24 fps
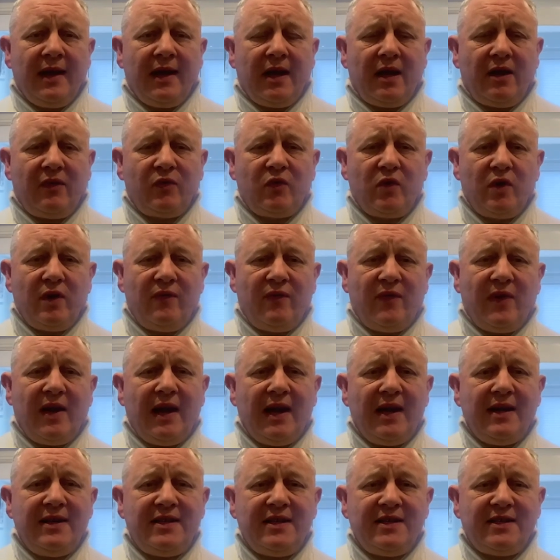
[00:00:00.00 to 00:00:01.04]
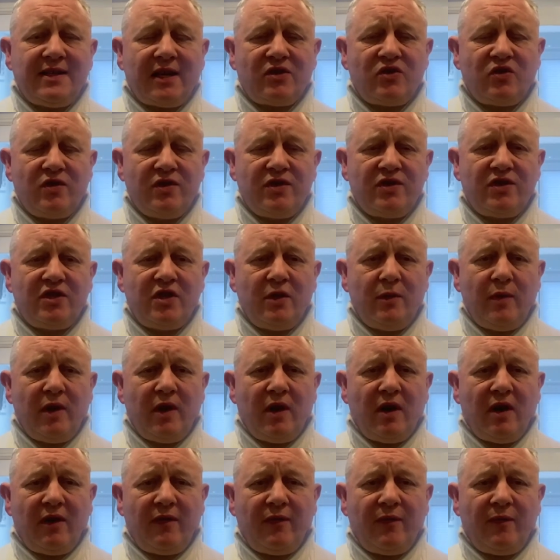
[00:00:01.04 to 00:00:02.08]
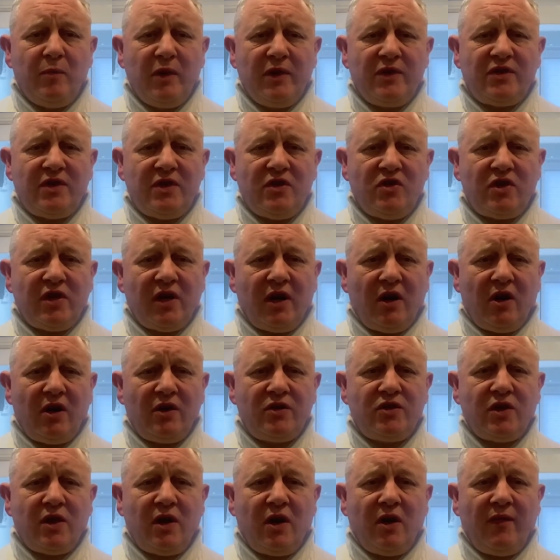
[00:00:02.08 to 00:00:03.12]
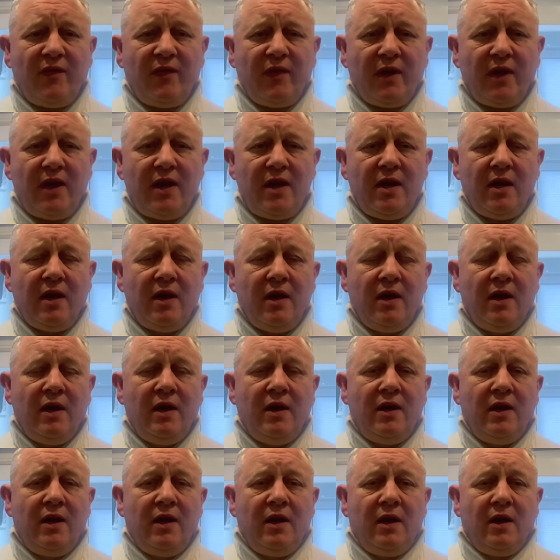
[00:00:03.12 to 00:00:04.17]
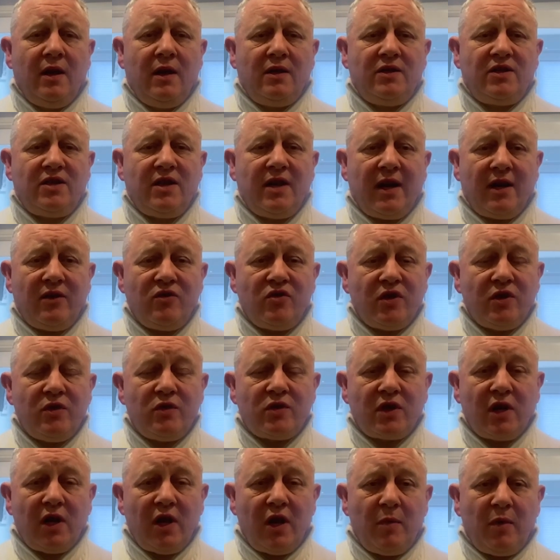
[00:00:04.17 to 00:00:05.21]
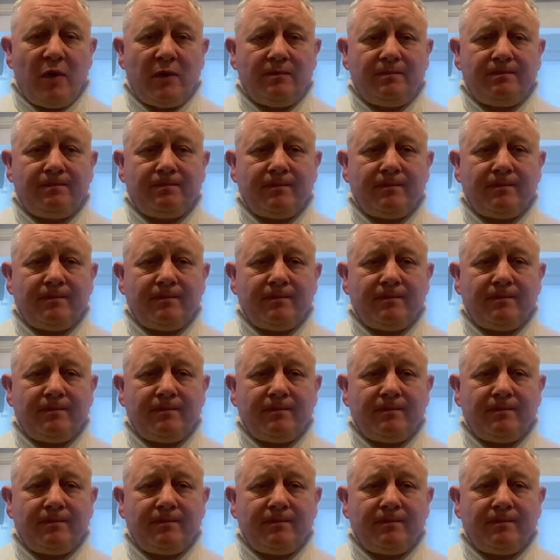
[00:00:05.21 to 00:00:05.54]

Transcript: after a fairly disastrous 2.5 months in charge of the St Andrew's club.